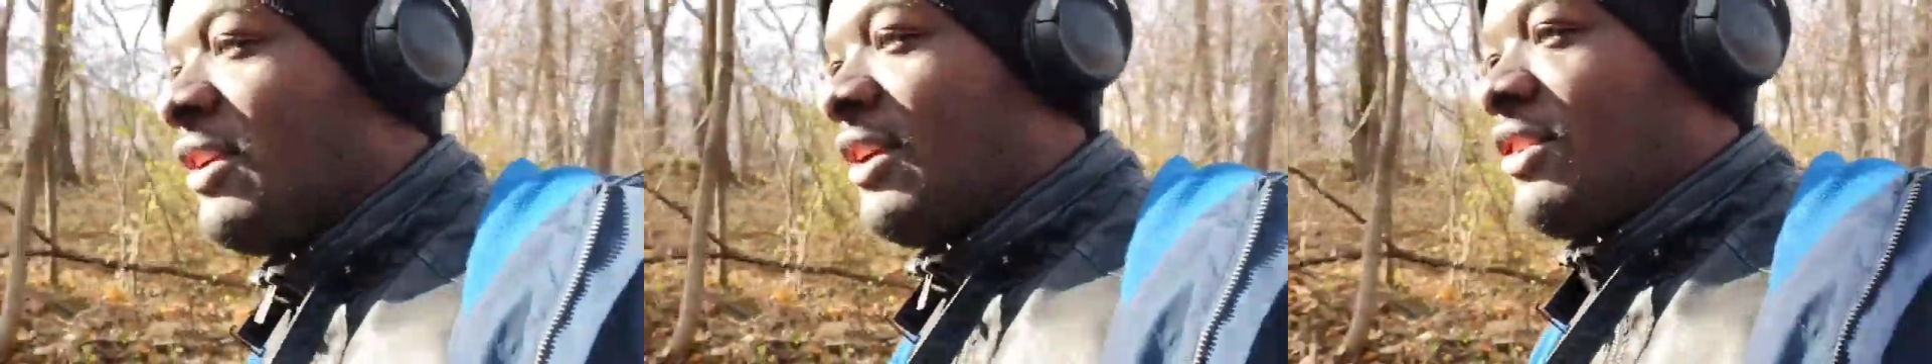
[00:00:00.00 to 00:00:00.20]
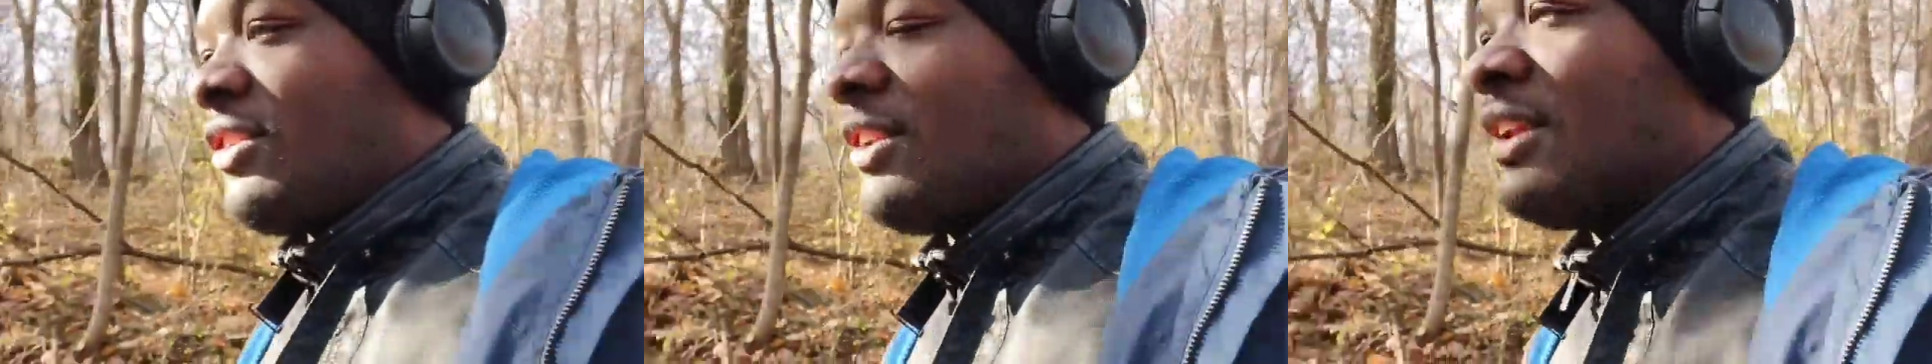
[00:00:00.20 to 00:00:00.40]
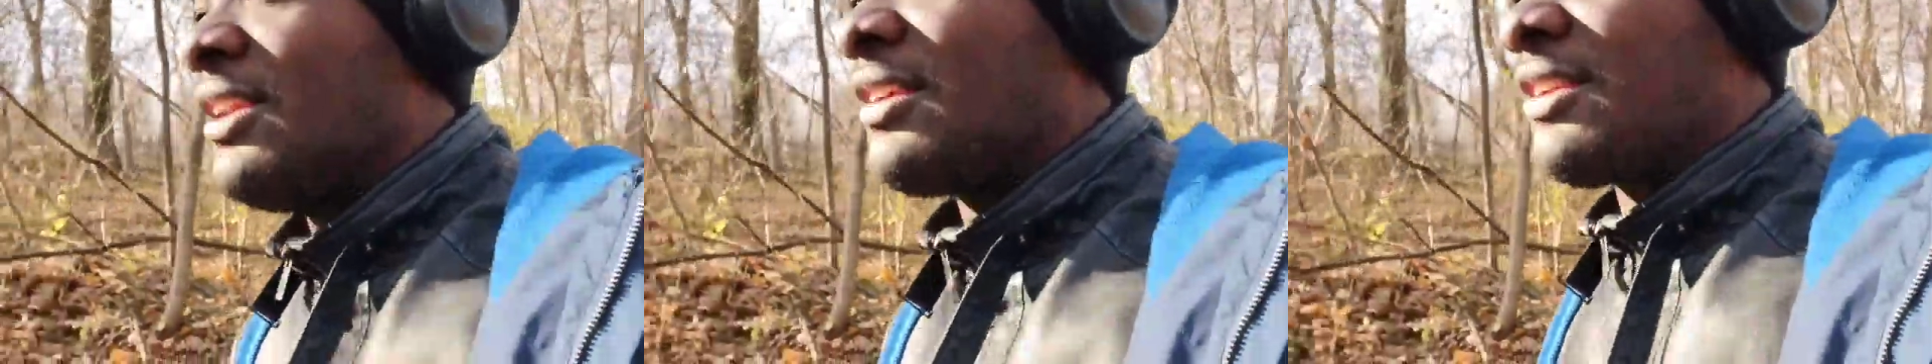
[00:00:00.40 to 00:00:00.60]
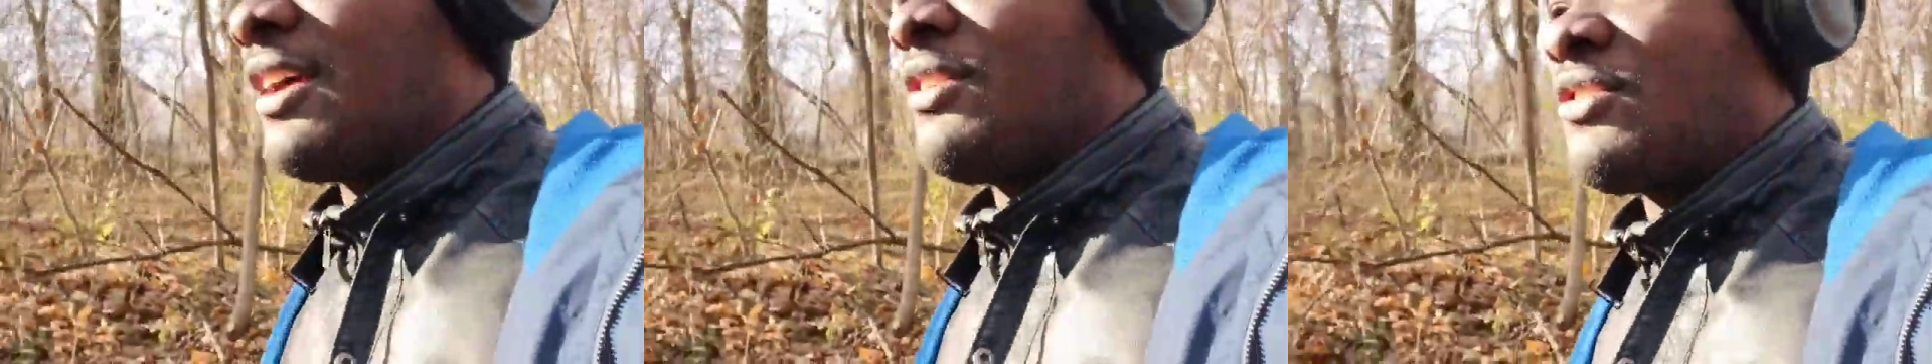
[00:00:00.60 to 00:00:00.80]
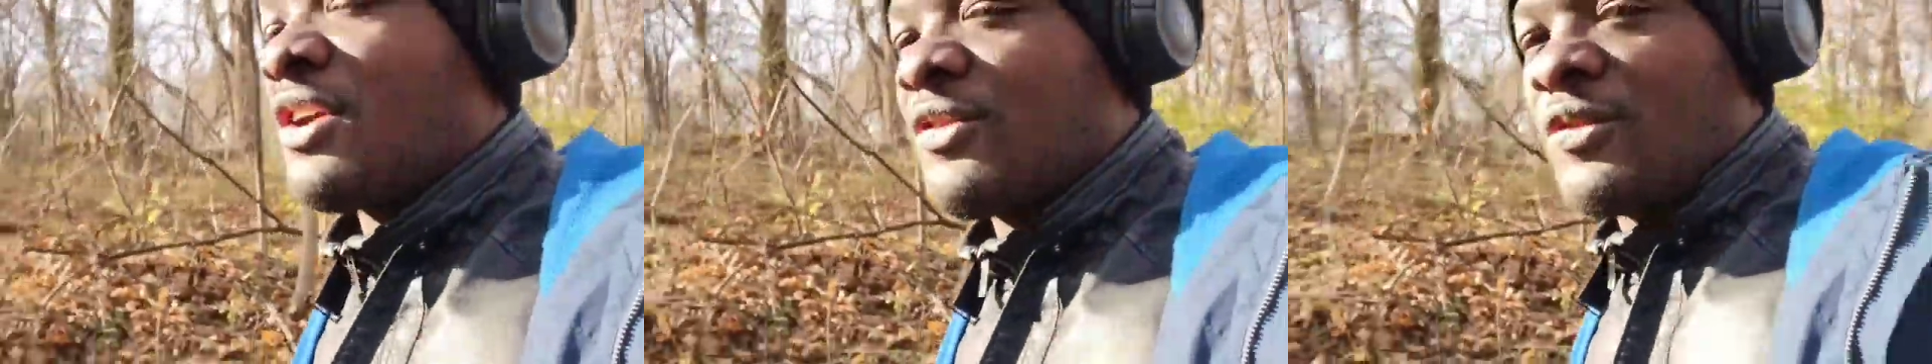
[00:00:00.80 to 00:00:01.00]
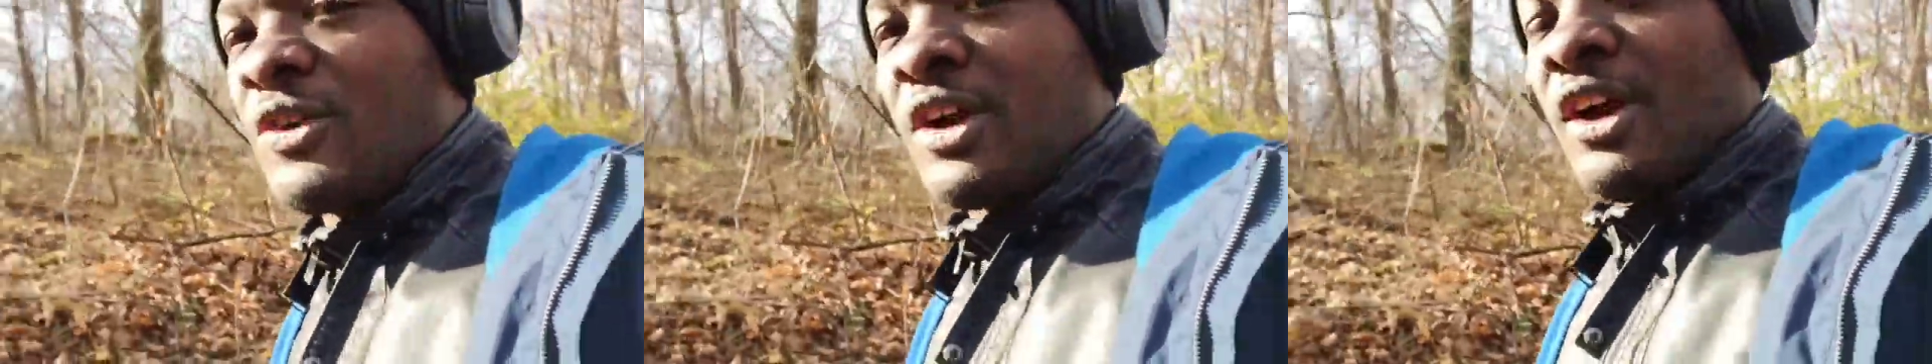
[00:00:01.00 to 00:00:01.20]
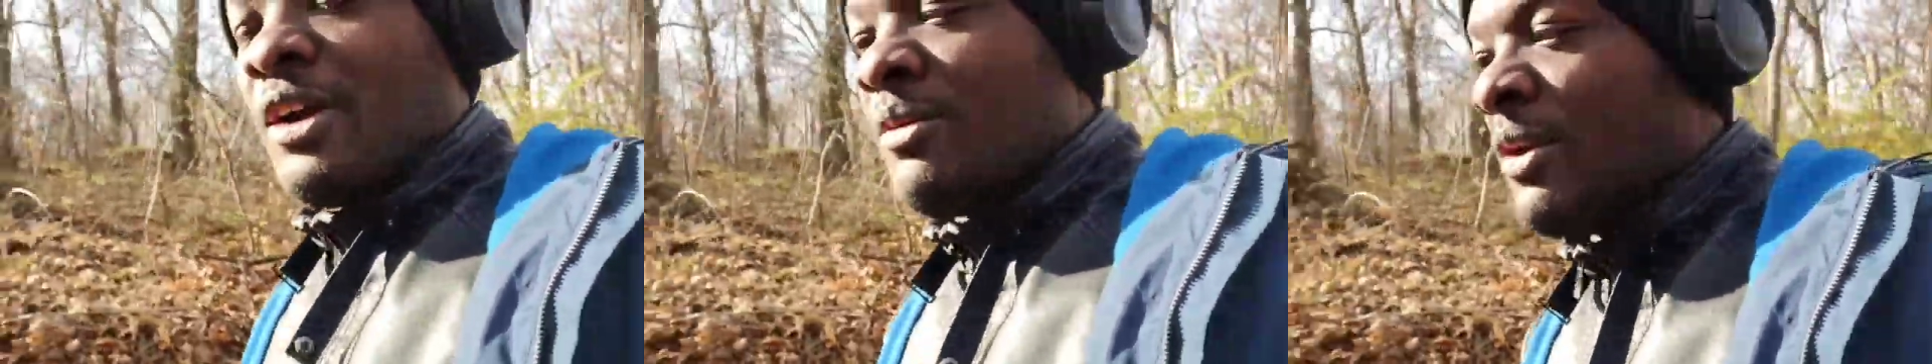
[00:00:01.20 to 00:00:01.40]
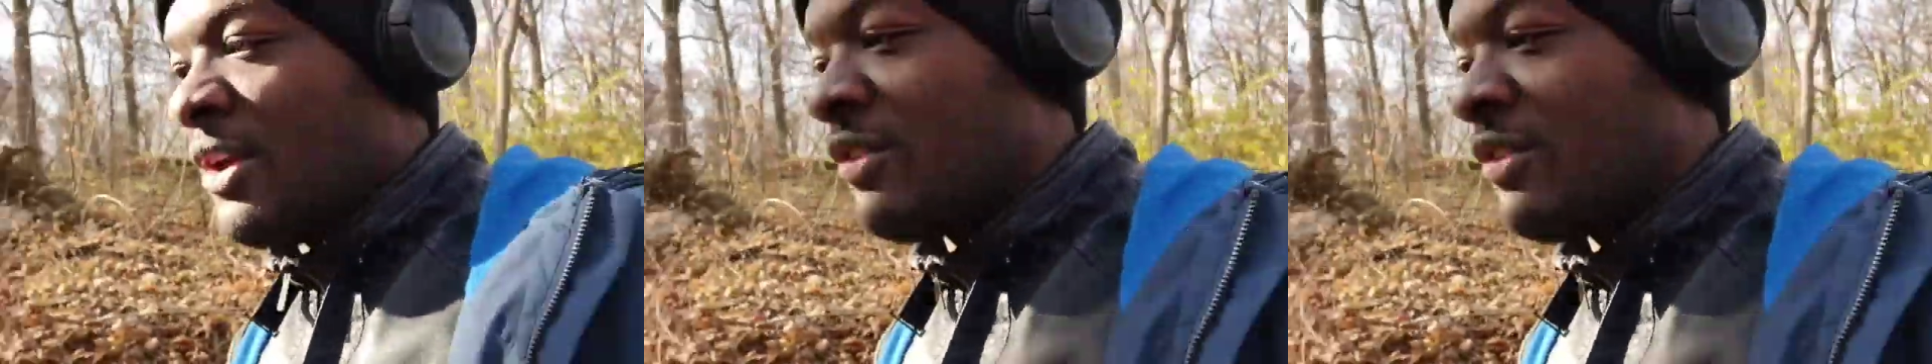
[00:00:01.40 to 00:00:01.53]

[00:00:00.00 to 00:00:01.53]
did a soundtrack for